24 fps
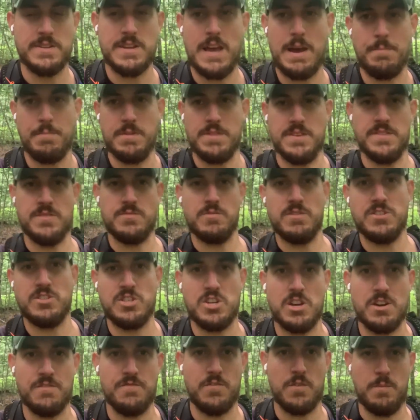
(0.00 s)
on top of this ridge
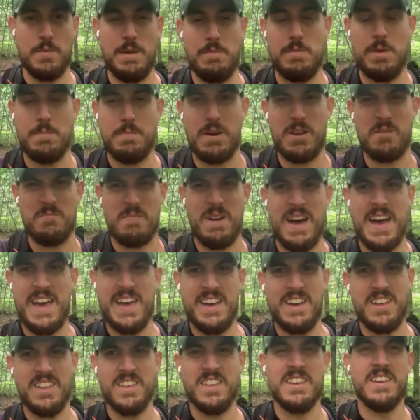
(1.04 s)
here for maybe about a
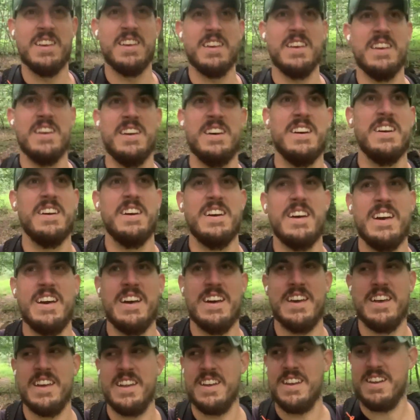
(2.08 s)
mile.
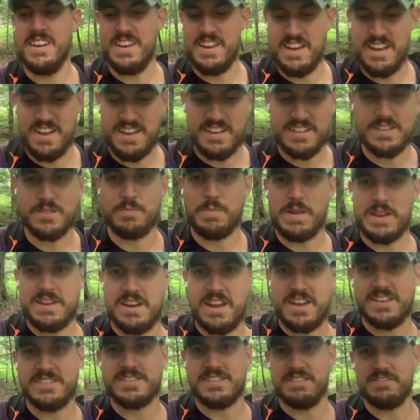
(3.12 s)
And uh, it's been
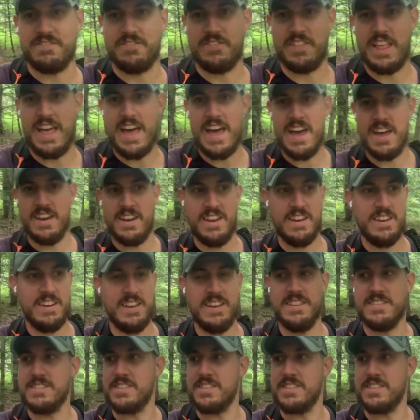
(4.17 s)
nice and flat and